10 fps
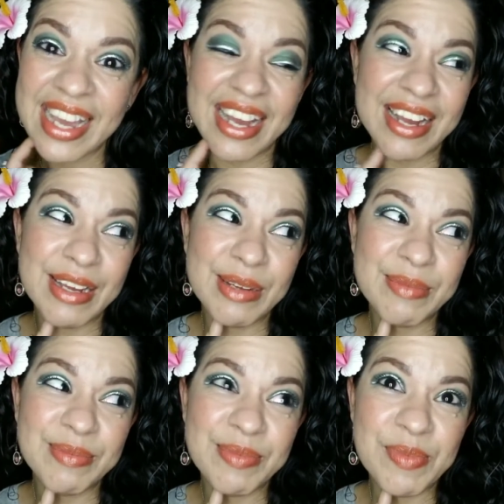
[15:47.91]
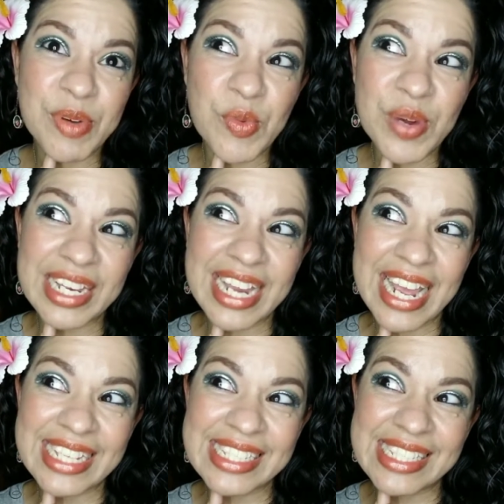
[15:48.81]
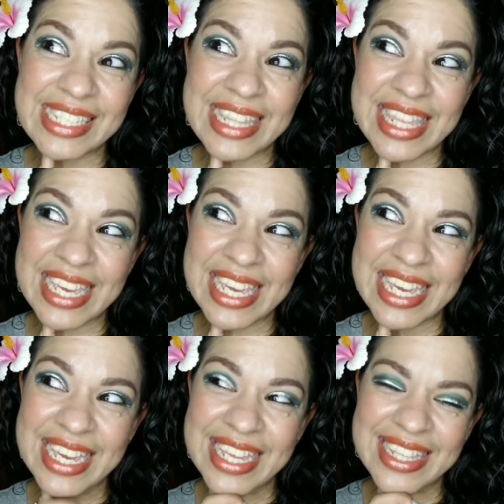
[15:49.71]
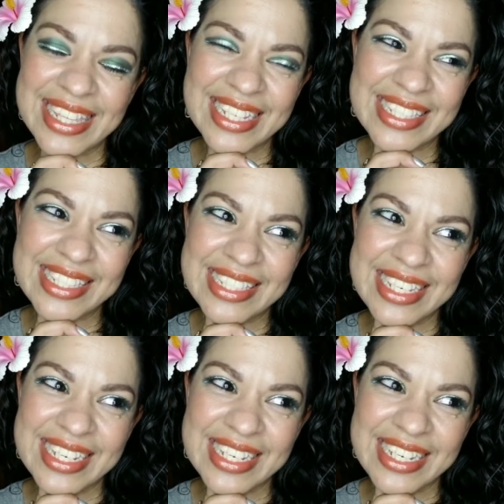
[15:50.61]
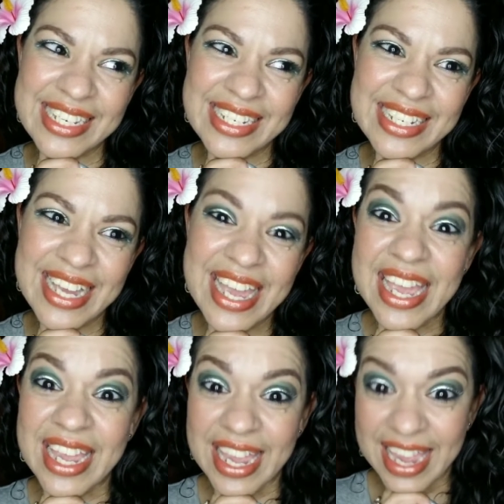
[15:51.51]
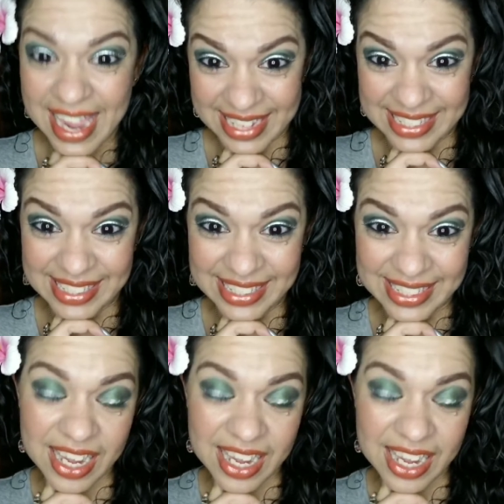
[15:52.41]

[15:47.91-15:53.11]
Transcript: Um, one last thing. Let's see. Yes.